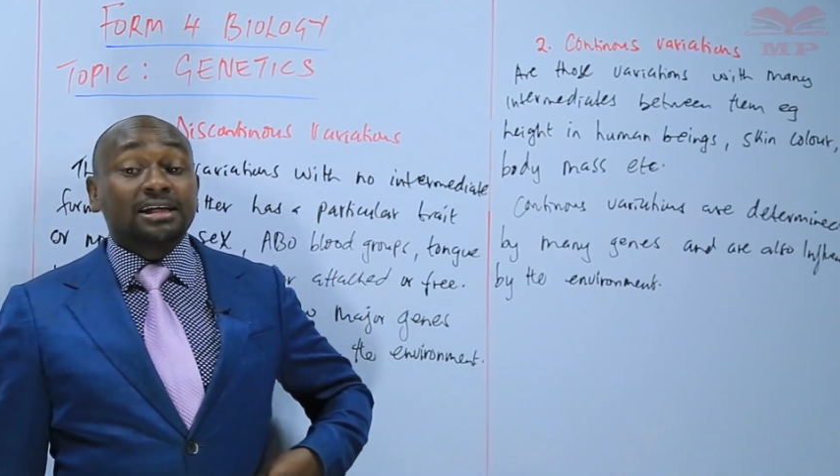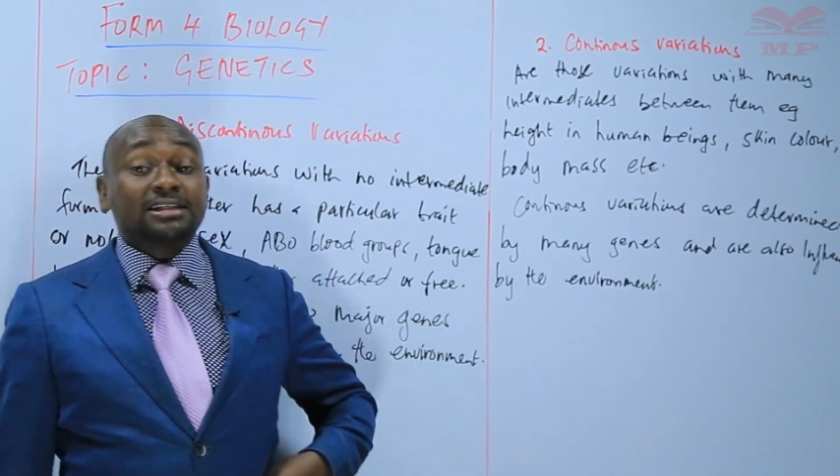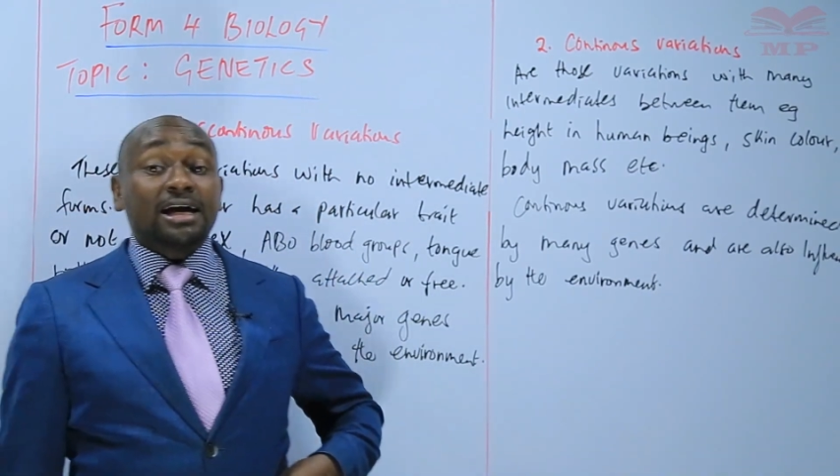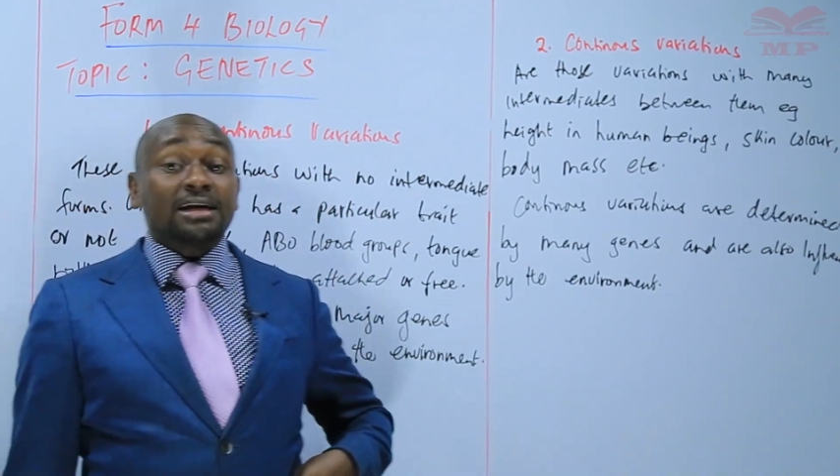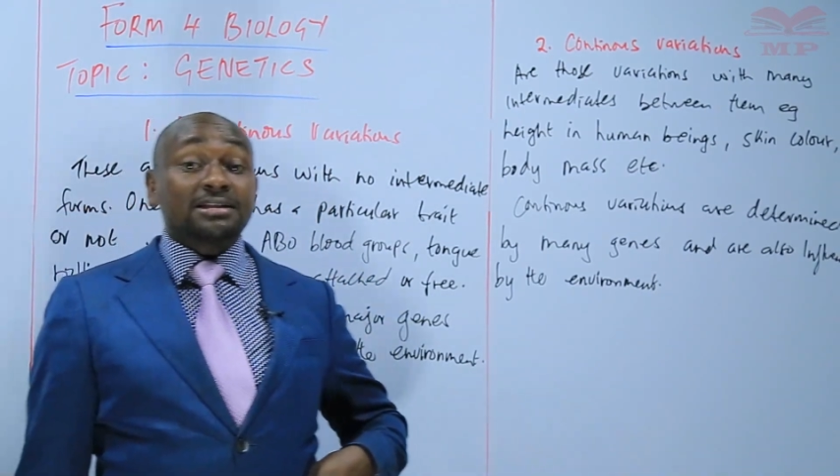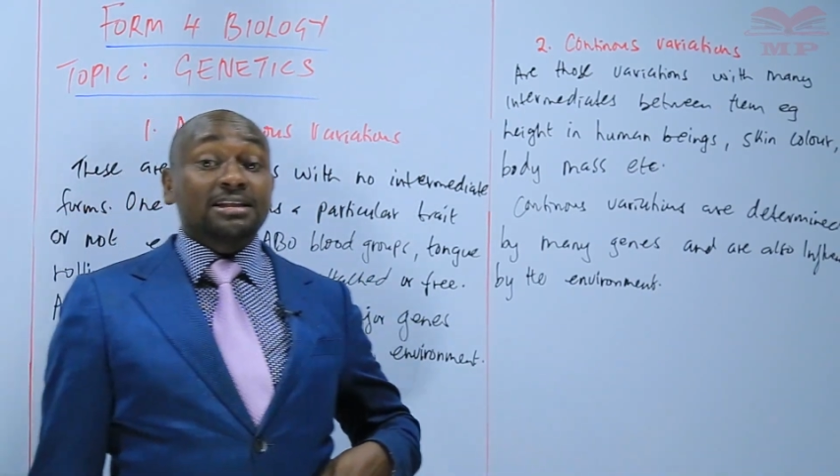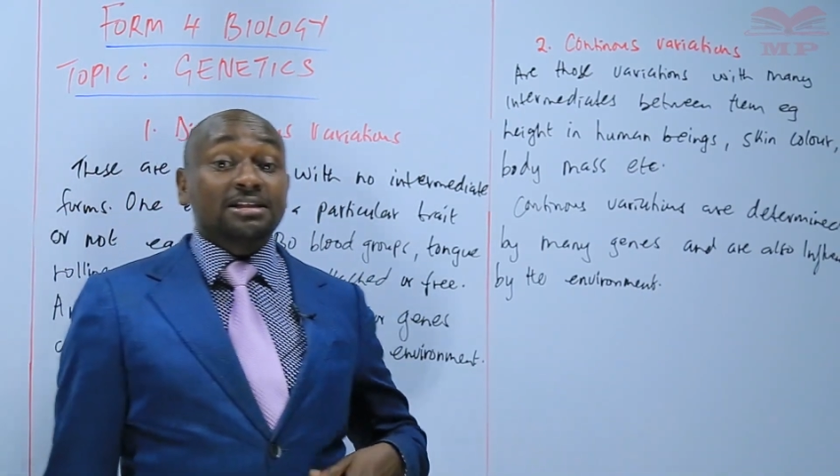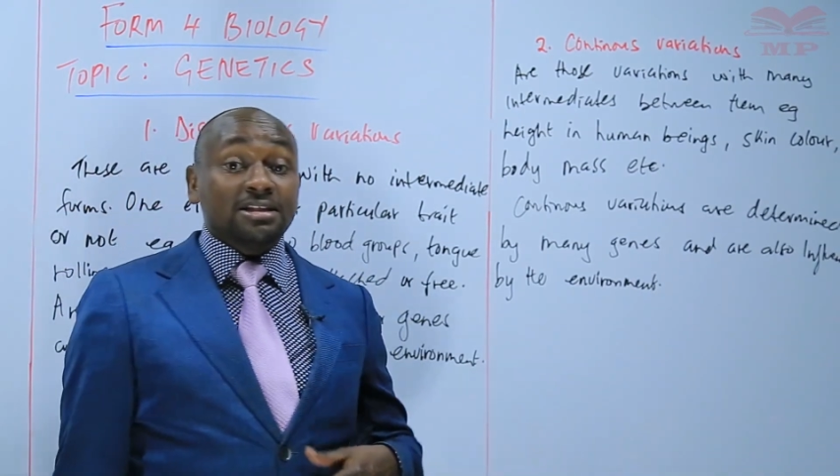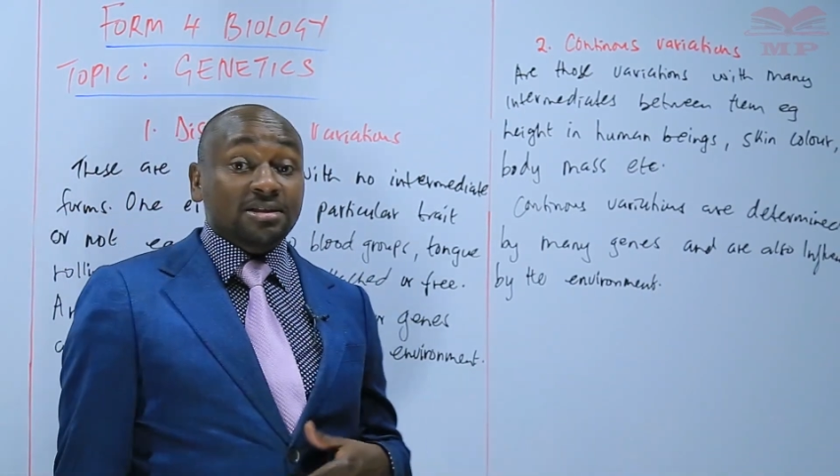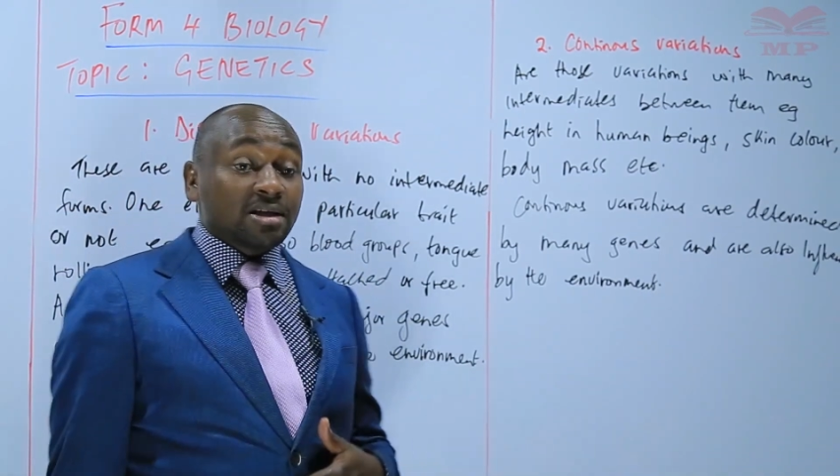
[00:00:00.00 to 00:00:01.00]
it has the
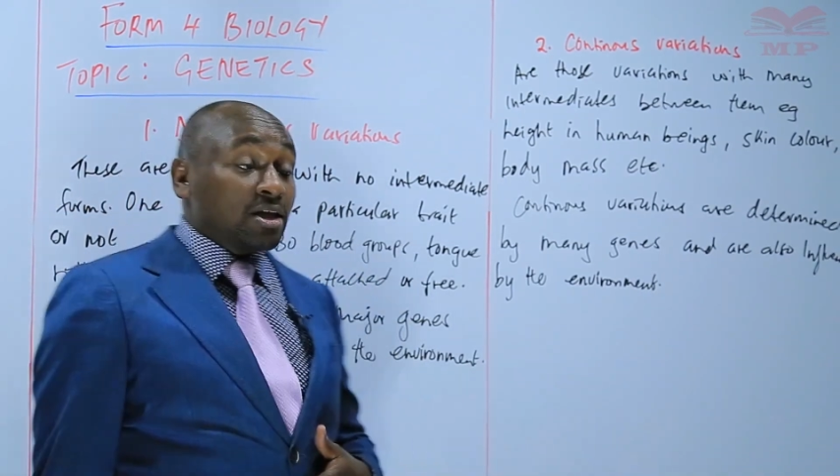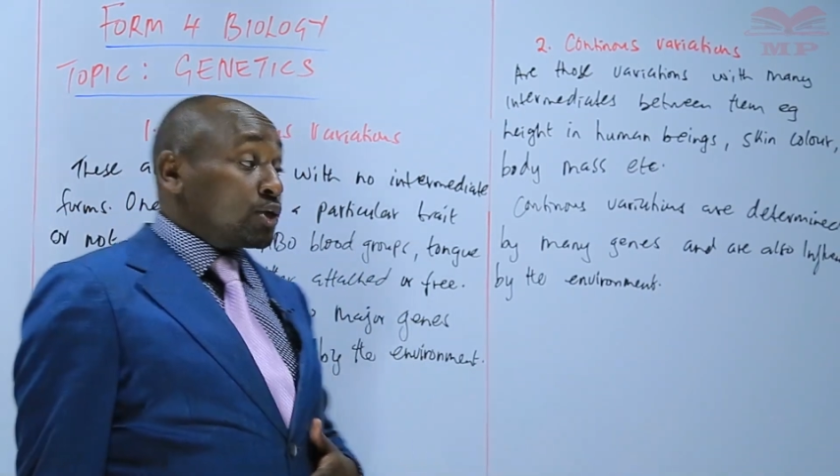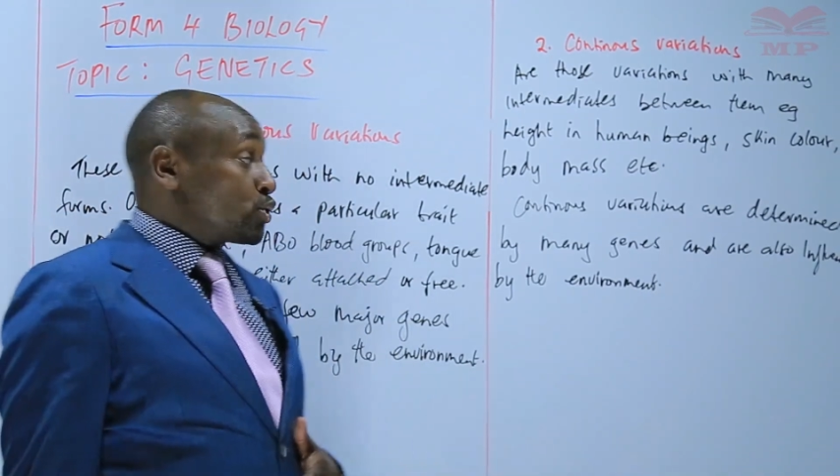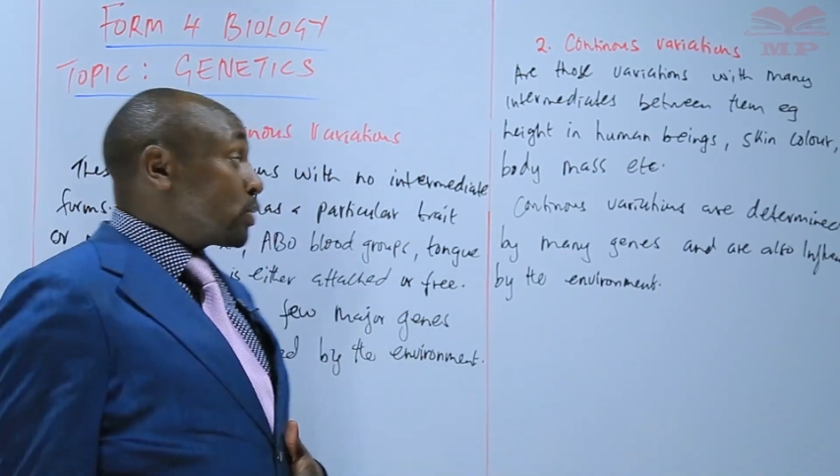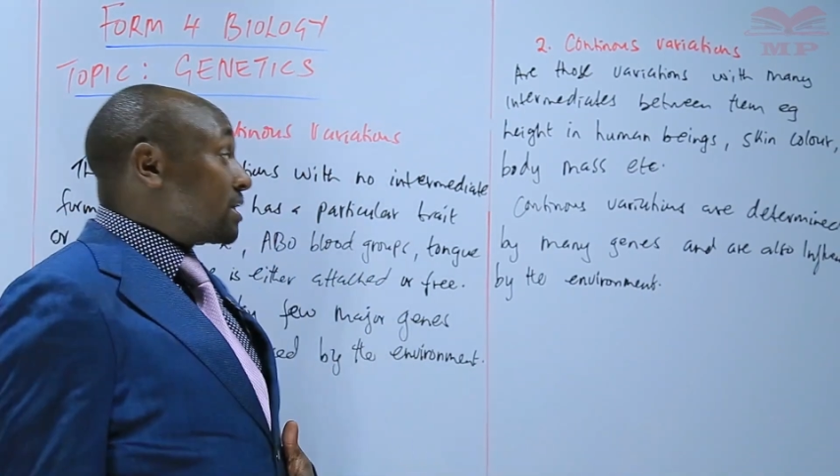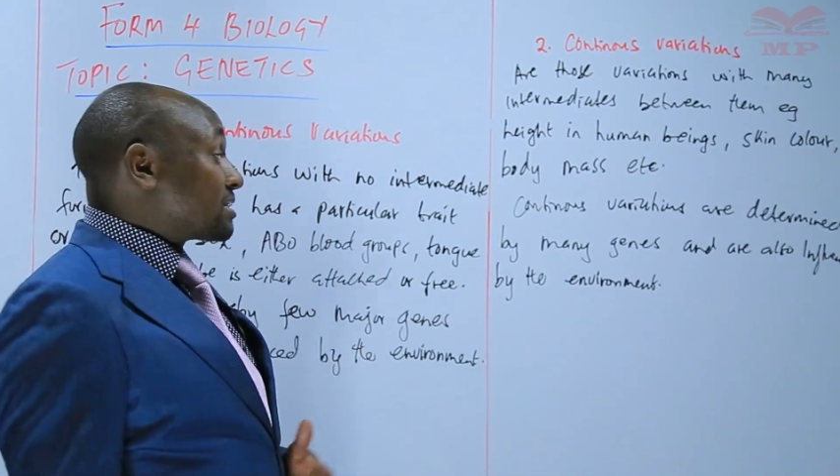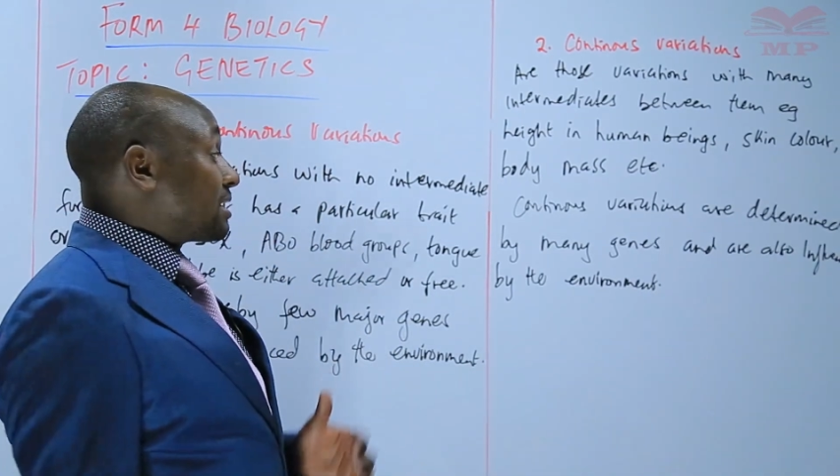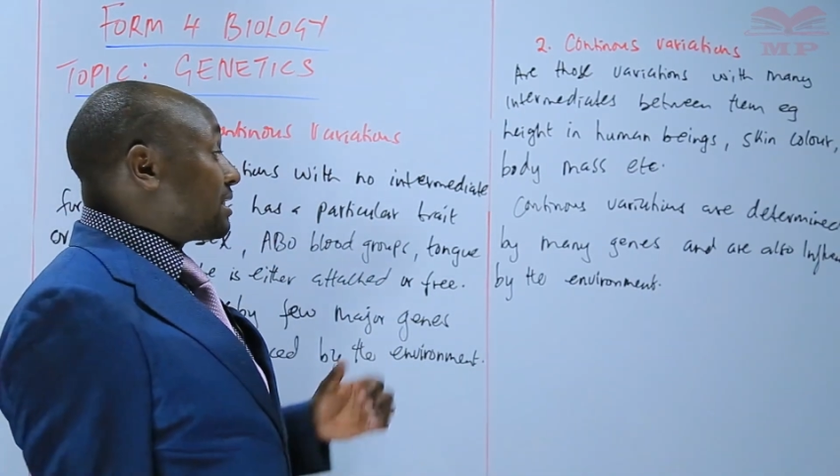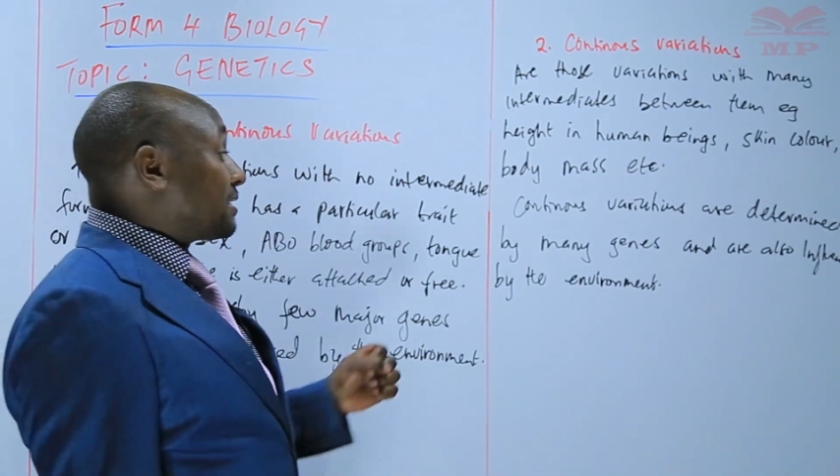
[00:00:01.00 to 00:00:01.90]
genes. So we are saying